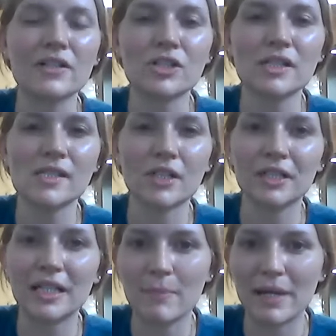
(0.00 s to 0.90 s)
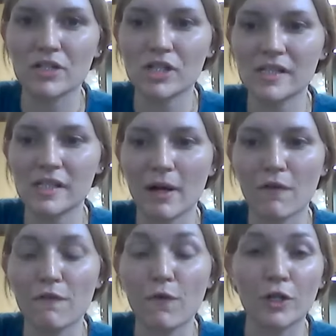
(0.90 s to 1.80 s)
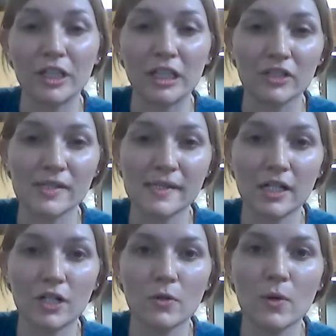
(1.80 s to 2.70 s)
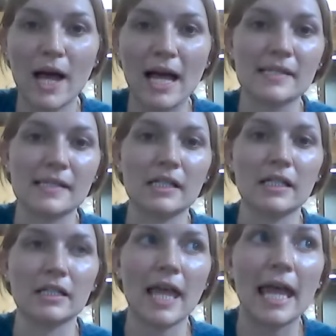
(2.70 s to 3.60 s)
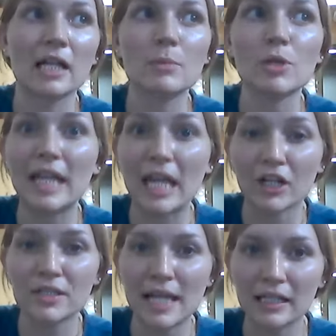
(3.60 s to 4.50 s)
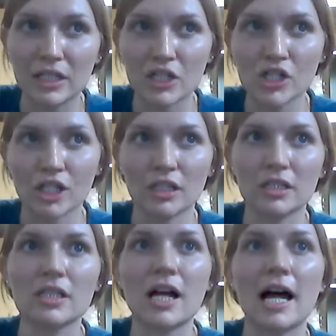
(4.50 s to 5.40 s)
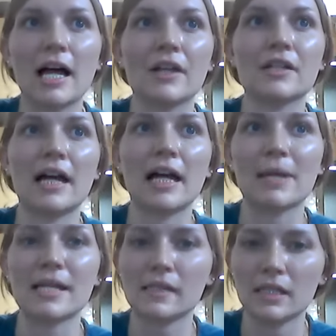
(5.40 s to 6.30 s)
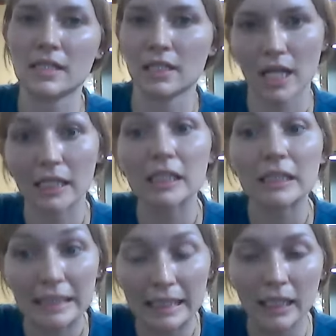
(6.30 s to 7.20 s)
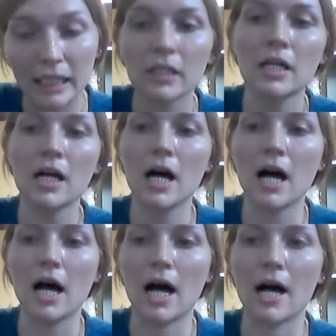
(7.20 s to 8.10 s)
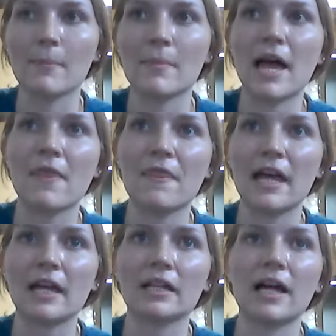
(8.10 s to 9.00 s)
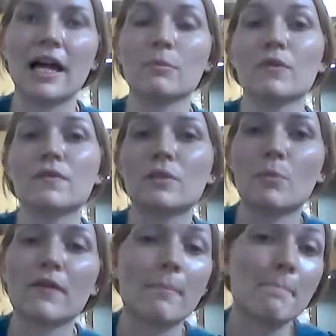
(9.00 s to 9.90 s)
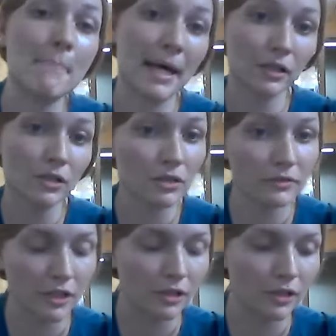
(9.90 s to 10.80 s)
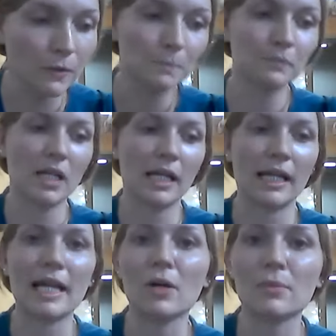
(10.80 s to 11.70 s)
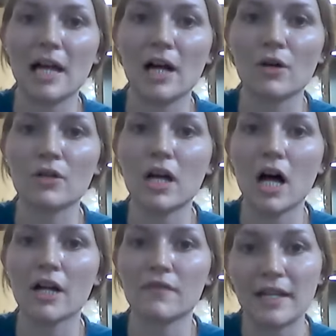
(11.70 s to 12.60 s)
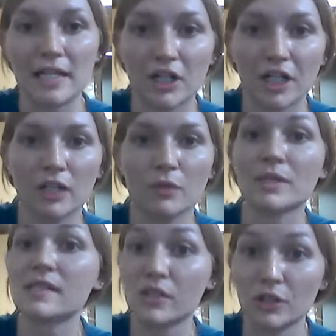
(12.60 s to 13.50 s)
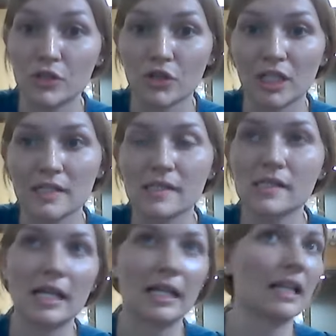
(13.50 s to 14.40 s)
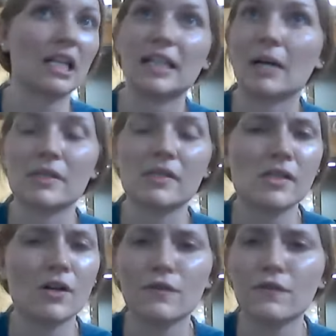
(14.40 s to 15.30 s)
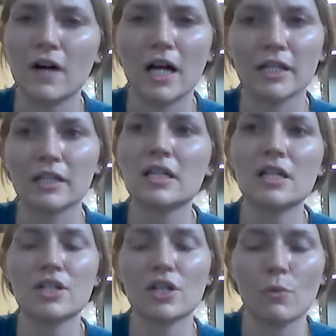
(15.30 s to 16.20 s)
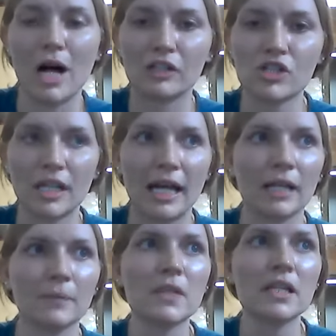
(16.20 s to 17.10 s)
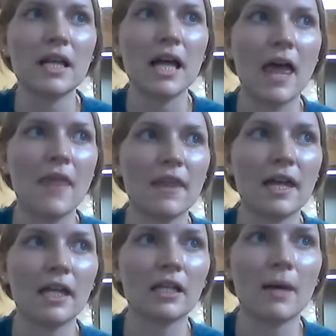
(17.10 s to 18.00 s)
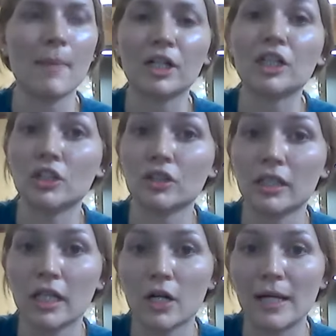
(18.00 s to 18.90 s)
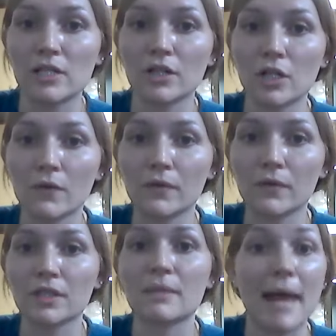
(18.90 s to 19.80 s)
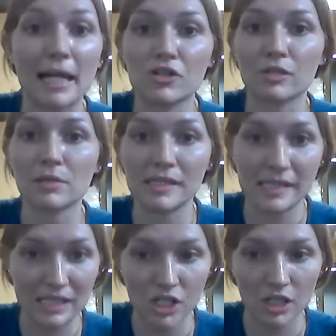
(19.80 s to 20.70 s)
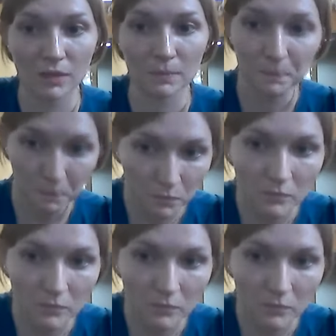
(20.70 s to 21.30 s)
actually started at Benches about 4 years ago as an animal care technician, and I basically did a lot of cleaning. And then I moved to more of a medical role, and I helped out our veterinarian with surgeries, and I thought that was so fun to watch that. And then about a year ago, I took over the manager position.